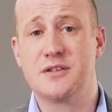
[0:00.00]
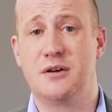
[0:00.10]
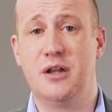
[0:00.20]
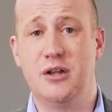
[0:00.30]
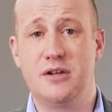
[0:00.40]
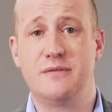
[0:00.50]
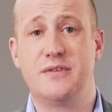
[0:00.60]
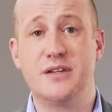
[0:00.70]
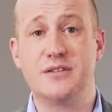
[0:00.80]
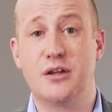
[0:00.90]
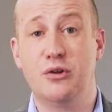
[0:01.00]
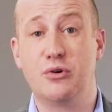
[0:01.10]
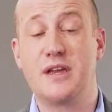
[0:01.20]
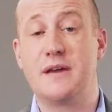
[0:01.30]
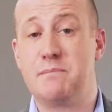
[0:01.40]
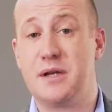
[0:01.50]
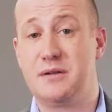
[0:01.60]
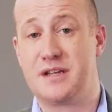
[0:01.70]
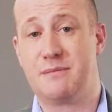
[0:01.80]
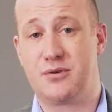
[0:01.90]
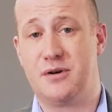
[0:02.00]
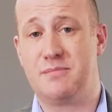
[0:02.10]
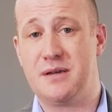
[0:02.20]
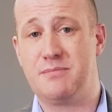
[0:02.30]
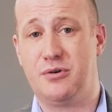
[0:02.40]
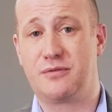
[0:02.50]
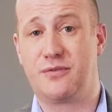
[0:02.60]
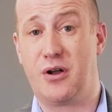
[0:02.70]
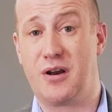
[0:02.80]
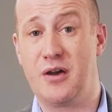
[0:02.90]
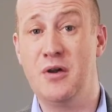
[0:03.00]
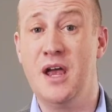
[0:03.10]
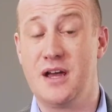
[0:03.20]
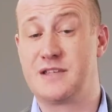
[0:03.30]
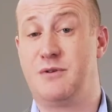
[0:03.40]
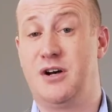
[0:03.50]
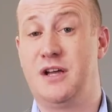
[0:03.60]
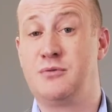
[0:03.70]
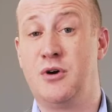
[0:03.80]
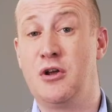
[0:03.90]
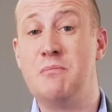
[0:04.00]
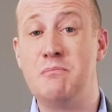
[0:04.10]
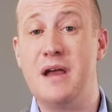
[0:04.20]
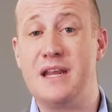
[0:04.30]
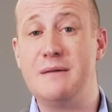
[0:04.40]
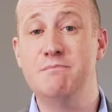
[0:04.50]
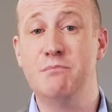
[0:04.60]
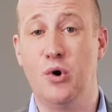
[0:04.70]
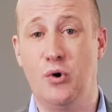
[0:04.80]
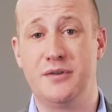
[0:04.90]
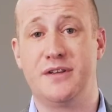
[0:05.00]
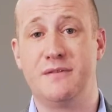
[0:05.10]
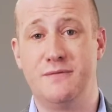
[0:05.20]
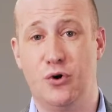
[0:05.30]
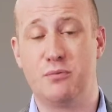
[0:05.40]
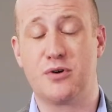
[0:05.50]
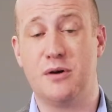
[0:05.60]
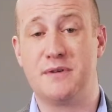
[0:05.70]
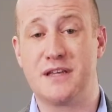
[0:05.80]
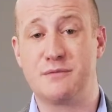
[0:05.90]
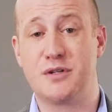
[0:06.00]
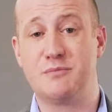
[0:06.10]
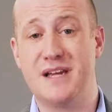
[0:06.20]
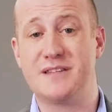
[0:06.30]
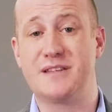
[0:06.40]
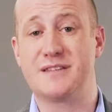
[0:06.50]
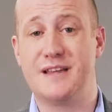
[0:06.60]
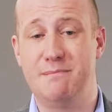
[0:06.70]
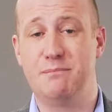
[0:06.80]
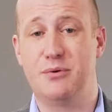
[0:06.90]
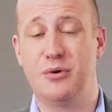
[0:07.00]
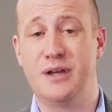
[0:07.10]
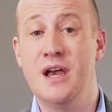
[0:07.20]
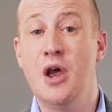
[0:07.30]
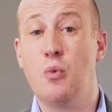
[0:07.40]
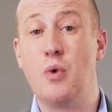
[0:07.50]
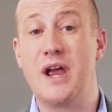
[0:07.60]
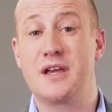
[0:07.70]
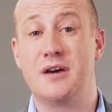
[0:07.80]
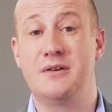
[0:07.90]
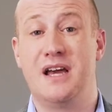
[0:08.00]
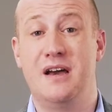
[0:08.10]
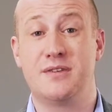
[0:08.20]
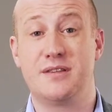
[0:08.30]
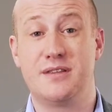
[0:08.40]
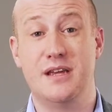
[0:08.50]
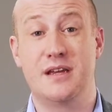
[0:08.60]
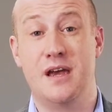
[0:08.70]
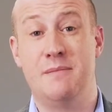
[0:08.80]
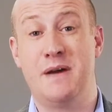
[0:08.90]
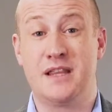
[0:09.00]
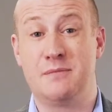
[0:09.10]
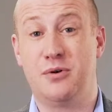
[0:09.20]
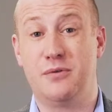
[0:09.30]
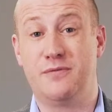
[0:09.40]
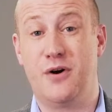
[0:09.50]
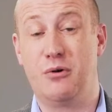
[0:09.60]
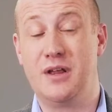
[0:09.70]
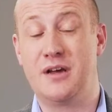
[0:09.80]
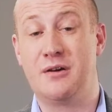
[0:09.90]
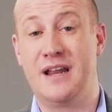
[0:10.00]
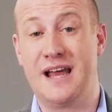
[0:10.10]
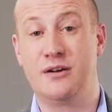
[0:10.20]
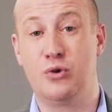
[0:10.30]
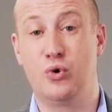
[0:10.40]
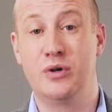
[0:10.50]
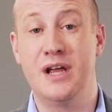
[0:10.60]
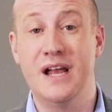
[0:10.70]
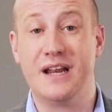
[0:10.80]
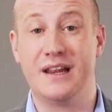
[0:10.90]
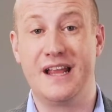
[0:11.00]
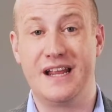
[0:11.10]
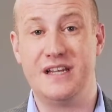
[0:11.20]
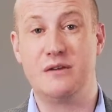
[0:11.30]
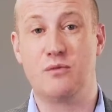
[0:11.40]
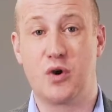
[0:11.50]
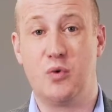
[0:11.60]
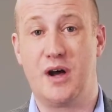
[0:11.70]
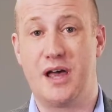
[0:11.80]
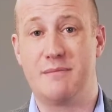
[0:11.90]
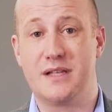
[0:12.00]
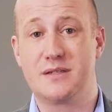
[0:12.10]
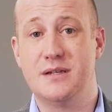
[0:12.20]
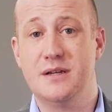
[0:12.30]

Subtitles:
So a lot of us looking at building a property portfolio aspire to own many more than four properties, which means at some point we're going to have to think about the portfolio landlord lending requirements.